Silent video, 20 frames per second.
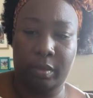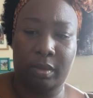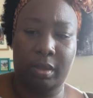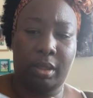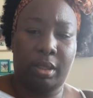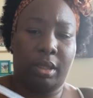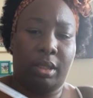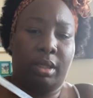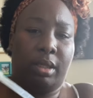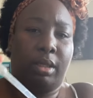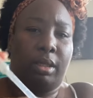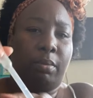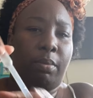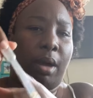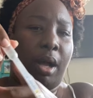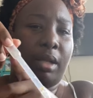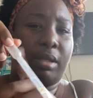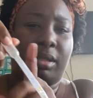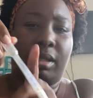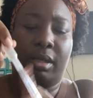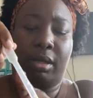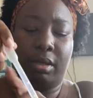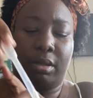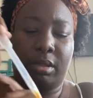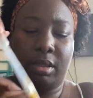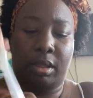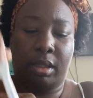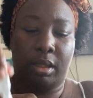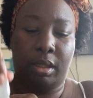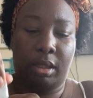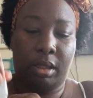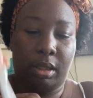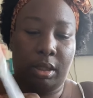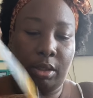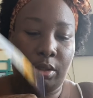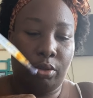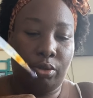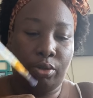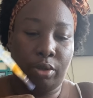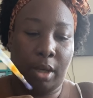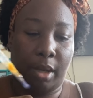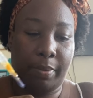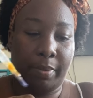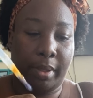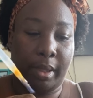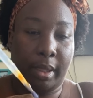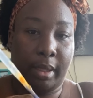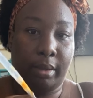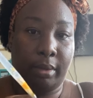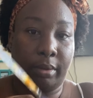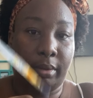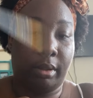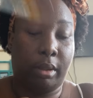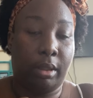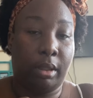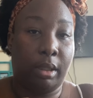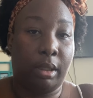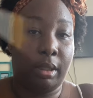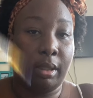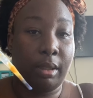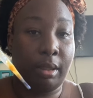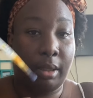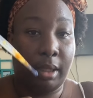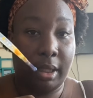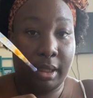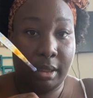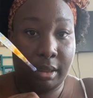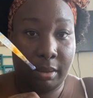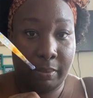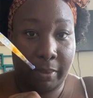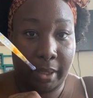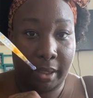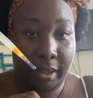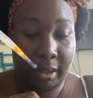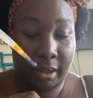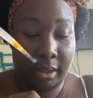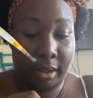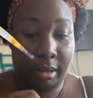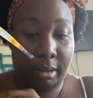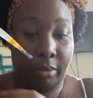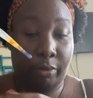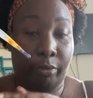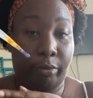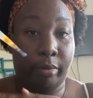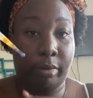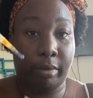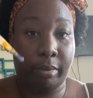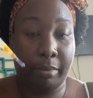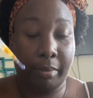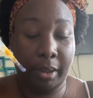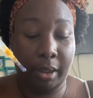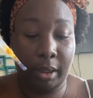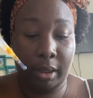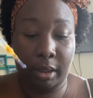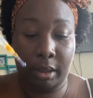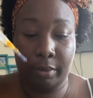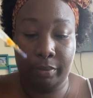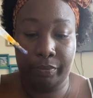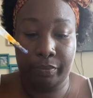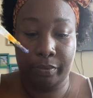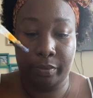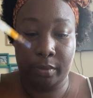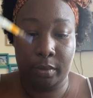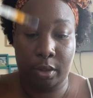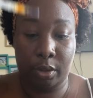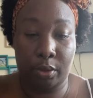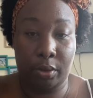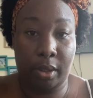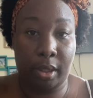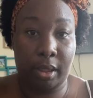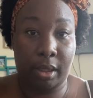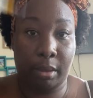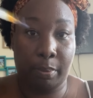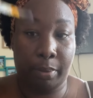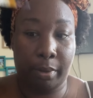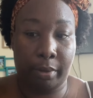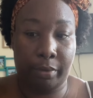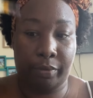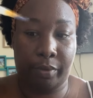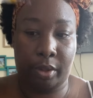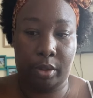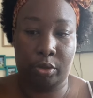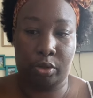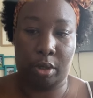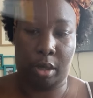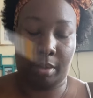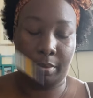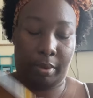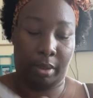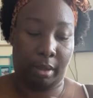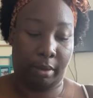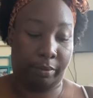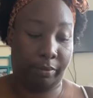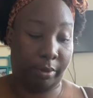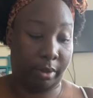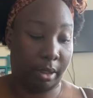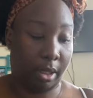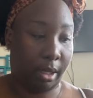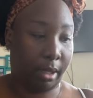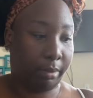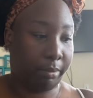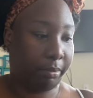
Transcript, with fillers: the epoxy goes in and then you drop it out. This method, for me, you get the perfect drop every time.